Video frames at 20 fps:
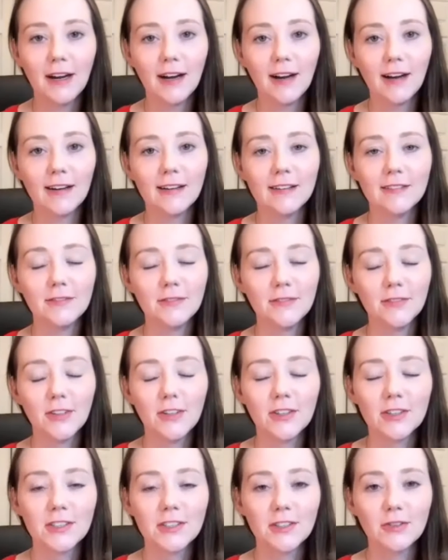I've
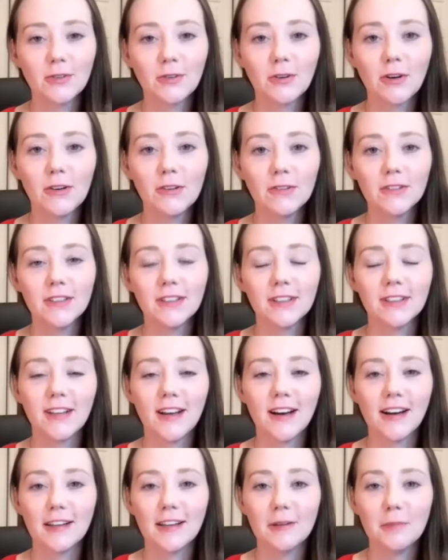learned and grown a
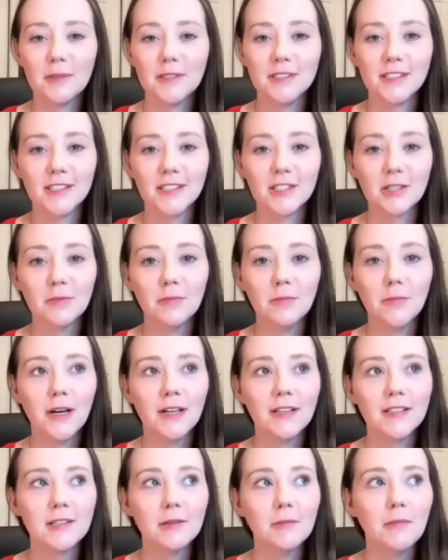lot in the position,
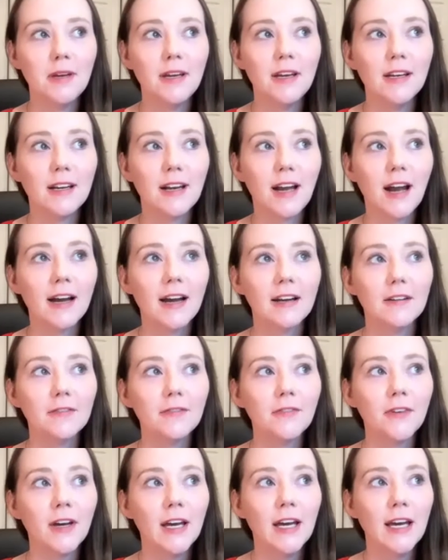but to me,
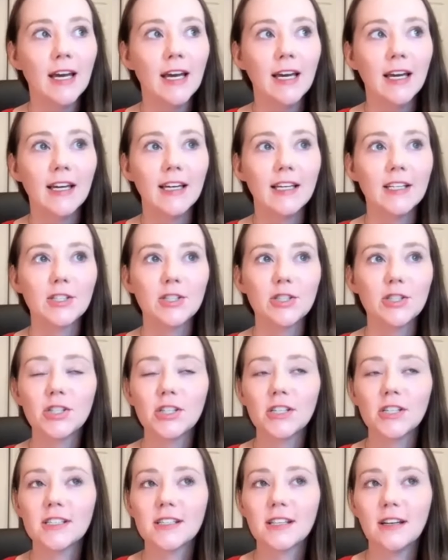it's
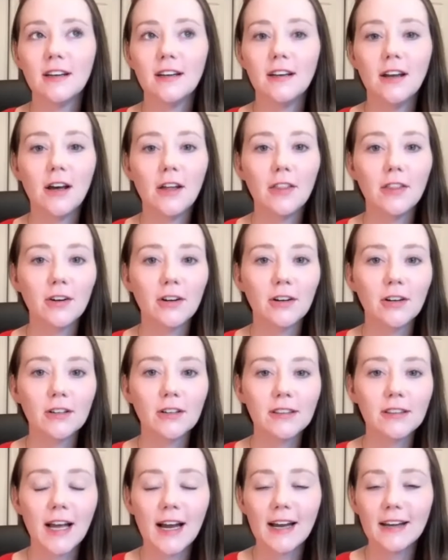just another
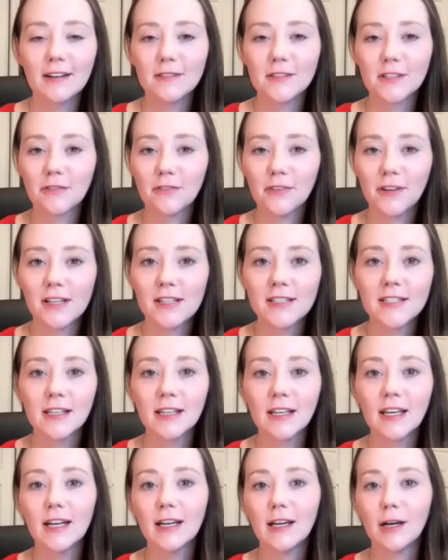line of defense and
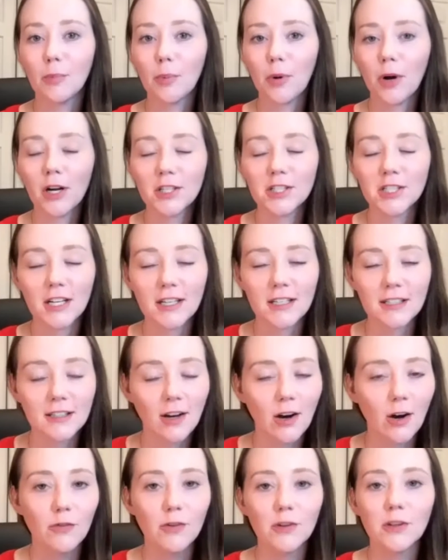getting a project
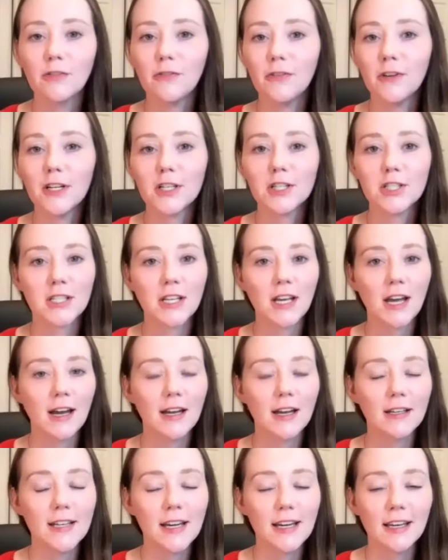over the finish
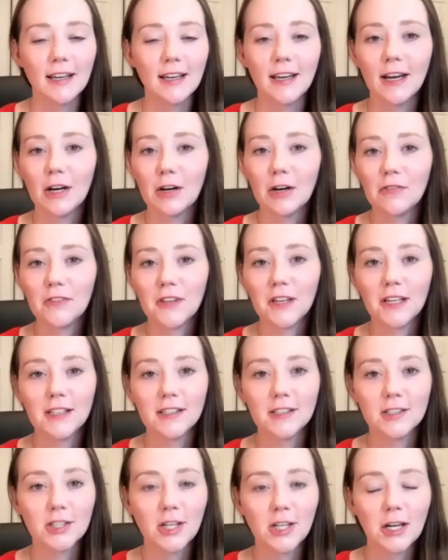line, taking care of
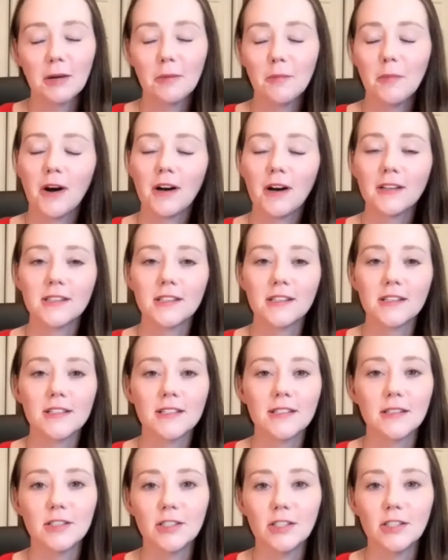things, checking boxes,
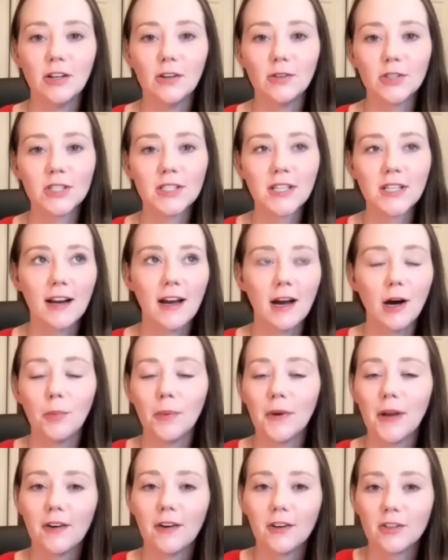and just kind of
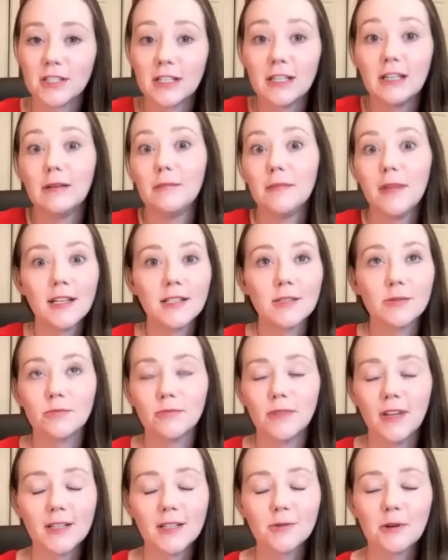helping out your team.
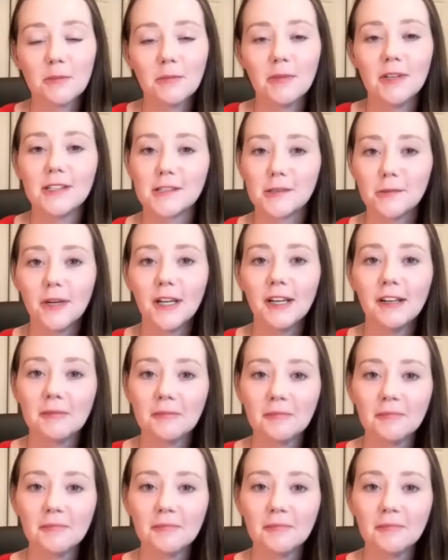That's what it means to me.